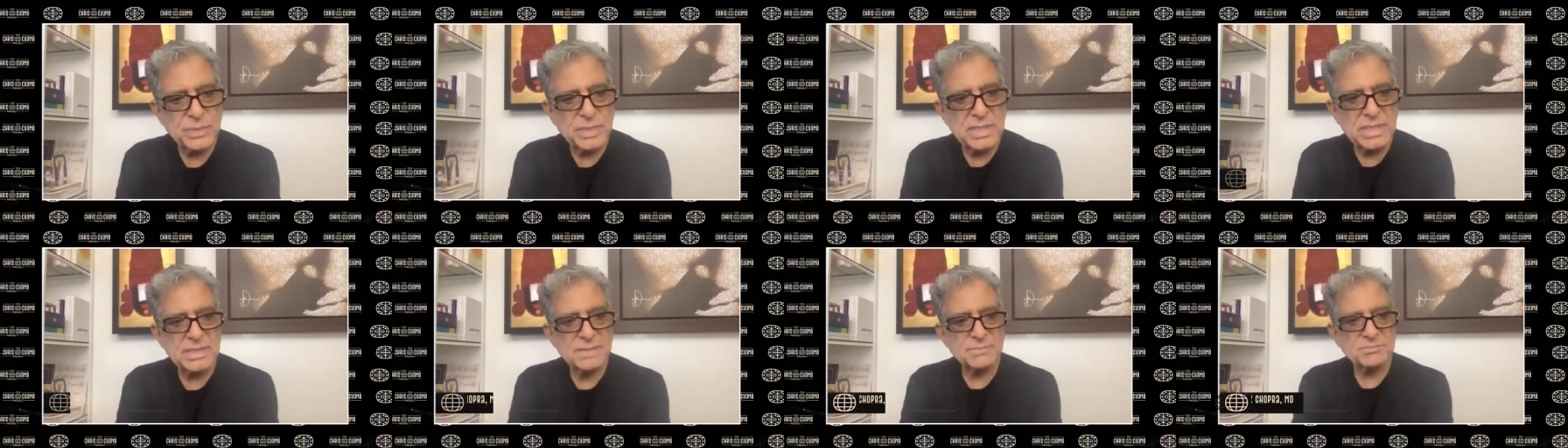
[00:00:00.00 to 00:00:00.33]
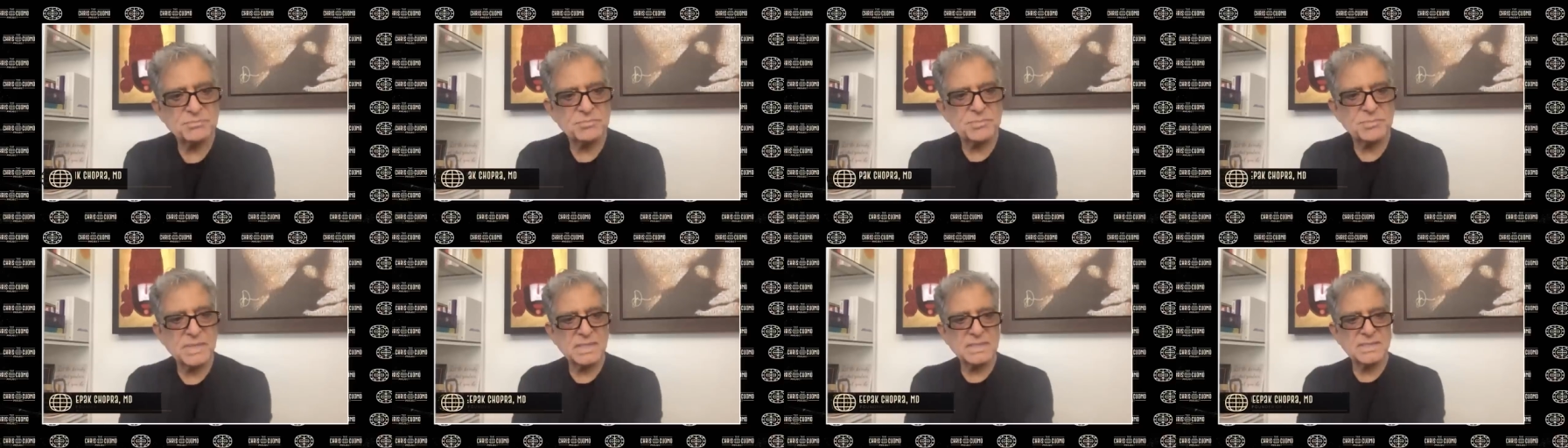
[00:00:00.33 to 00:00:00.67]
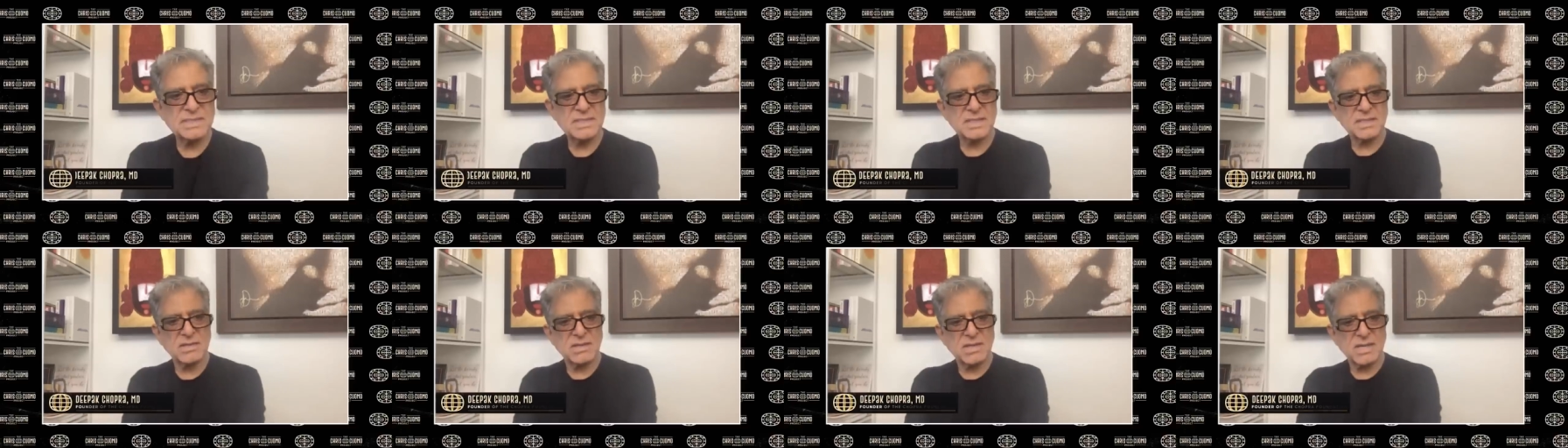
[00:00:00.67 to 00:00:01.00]
Well,
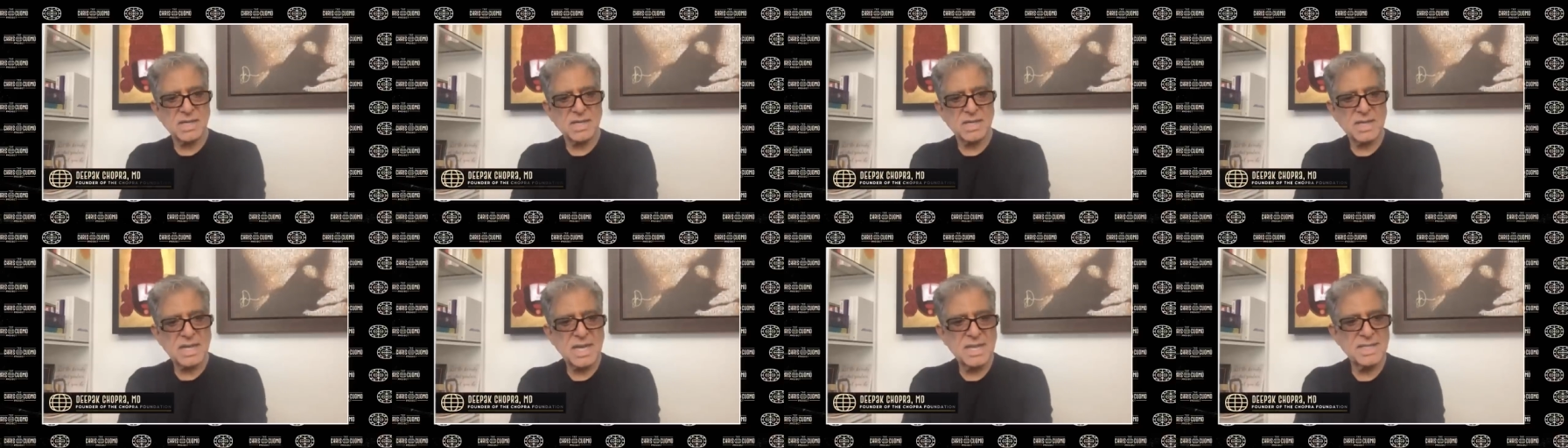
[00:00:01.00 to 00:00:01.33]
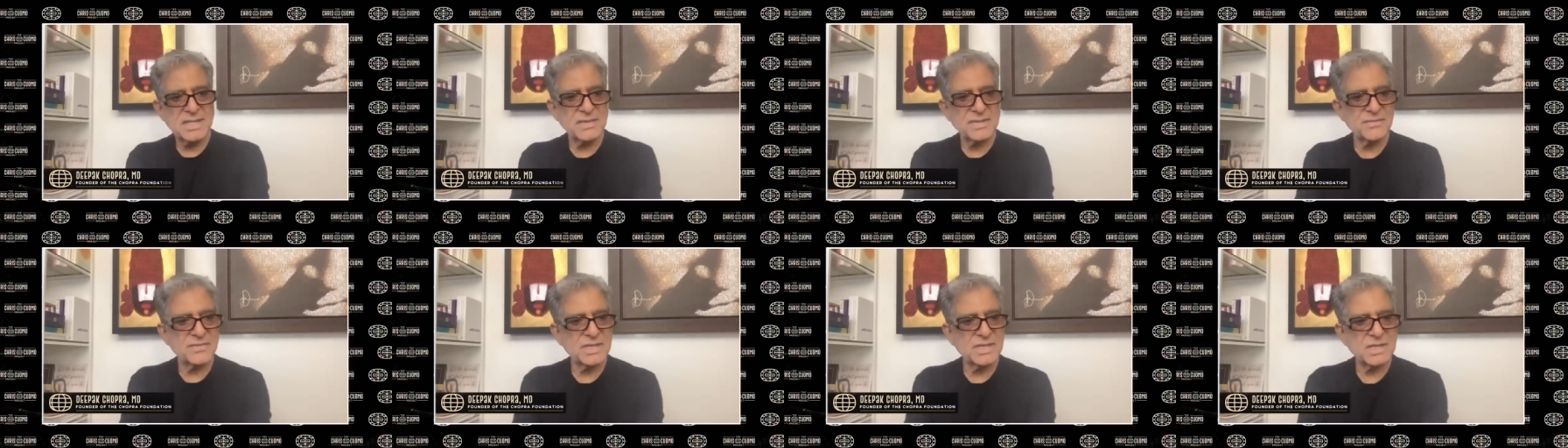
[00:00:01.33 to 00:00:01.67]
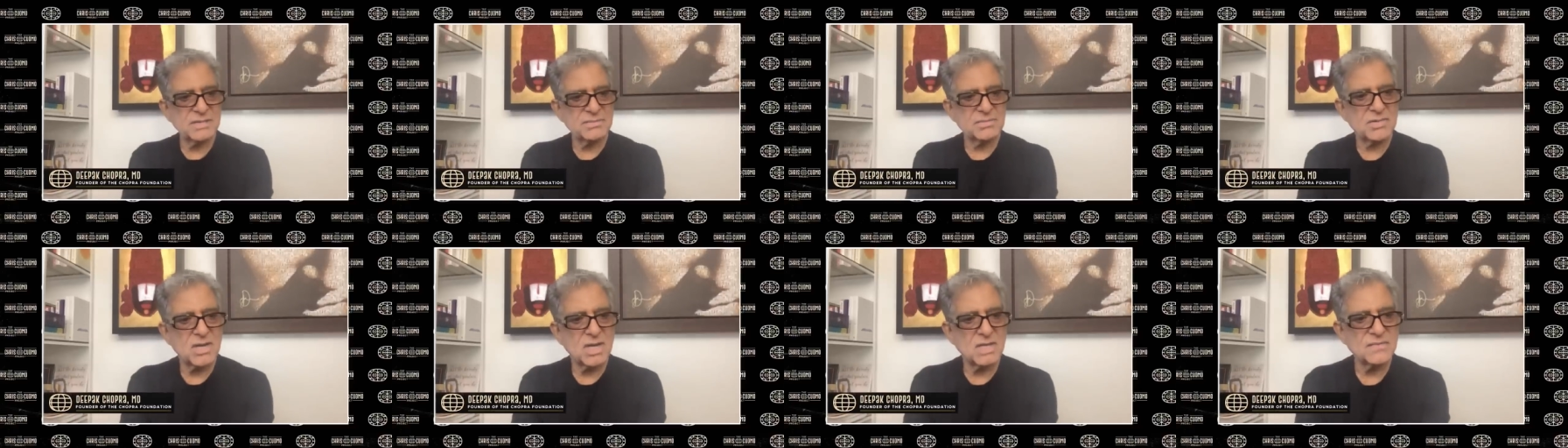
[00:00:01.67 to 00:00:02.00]
it's a kind of
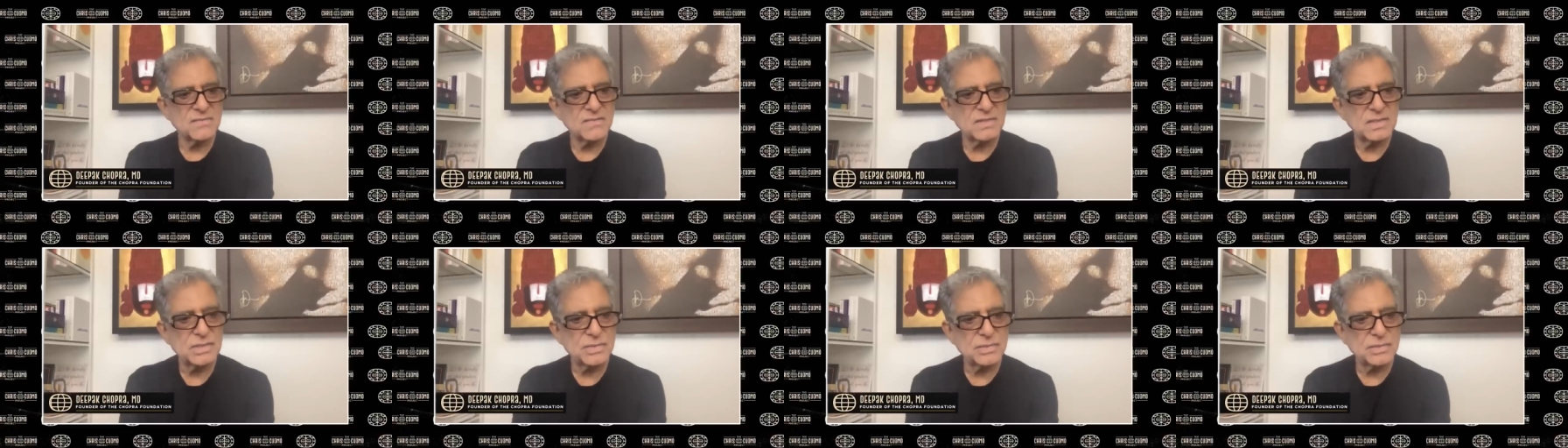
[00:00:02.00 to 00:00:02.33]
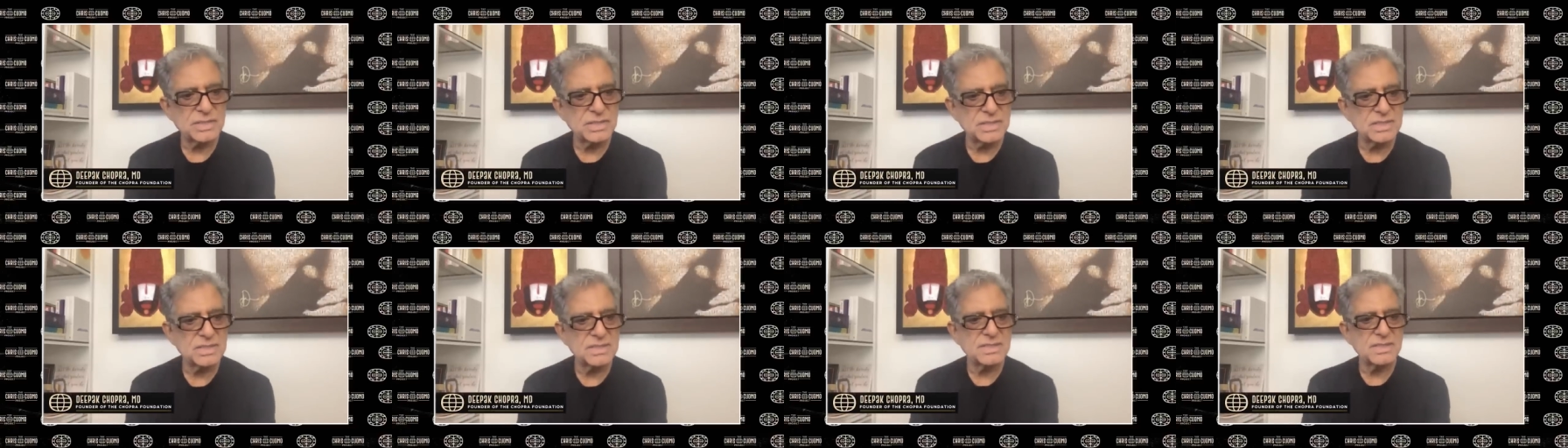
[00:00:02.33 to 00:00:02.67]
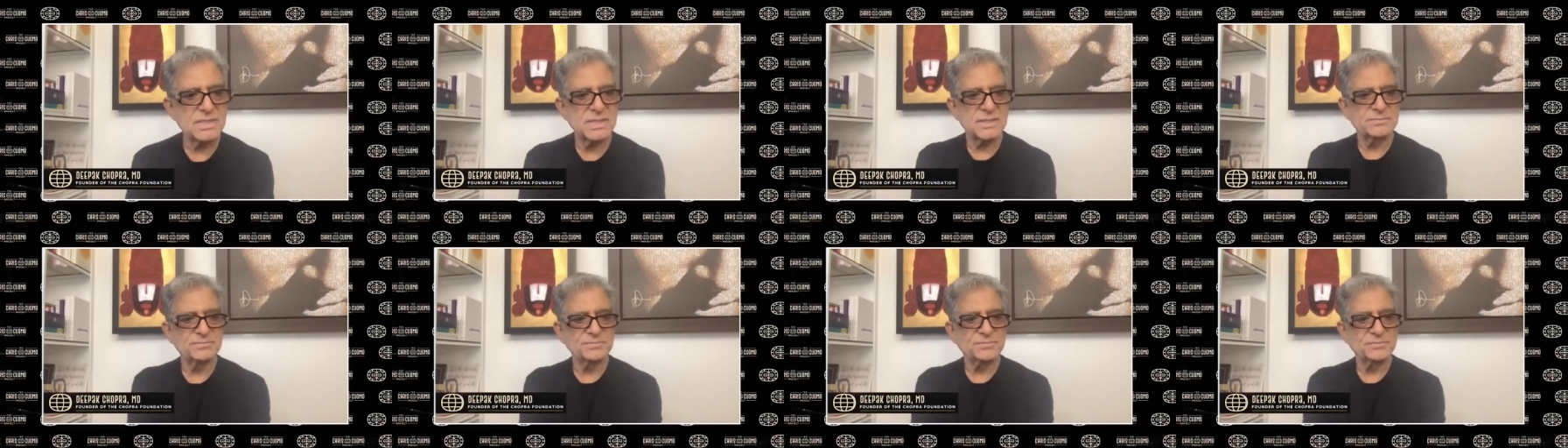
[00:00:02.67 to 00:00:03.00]
a
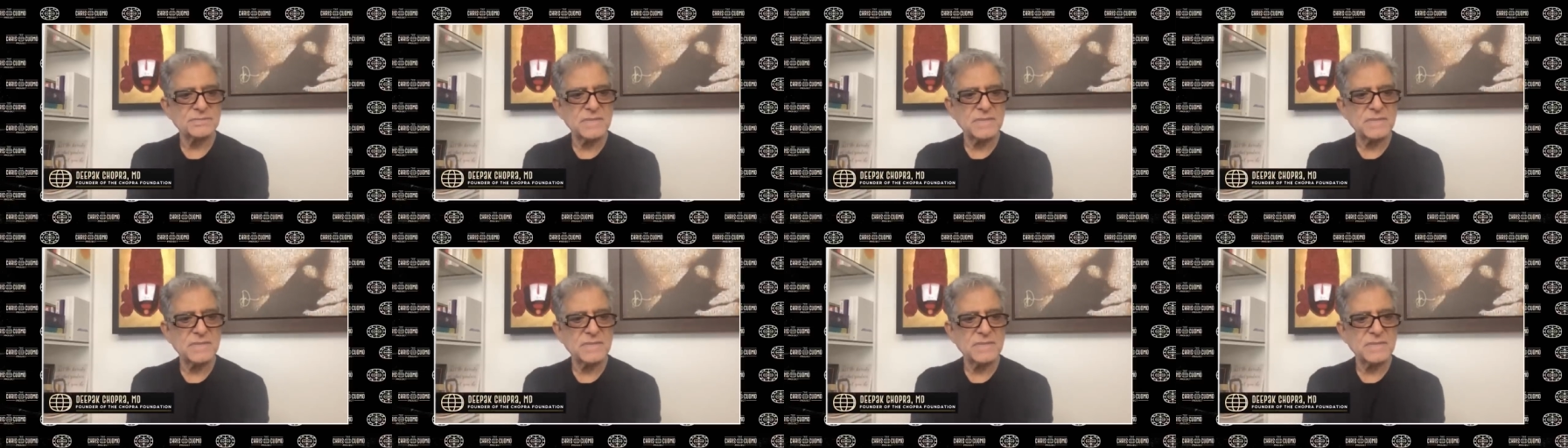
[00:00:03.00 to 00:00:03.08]
convoluted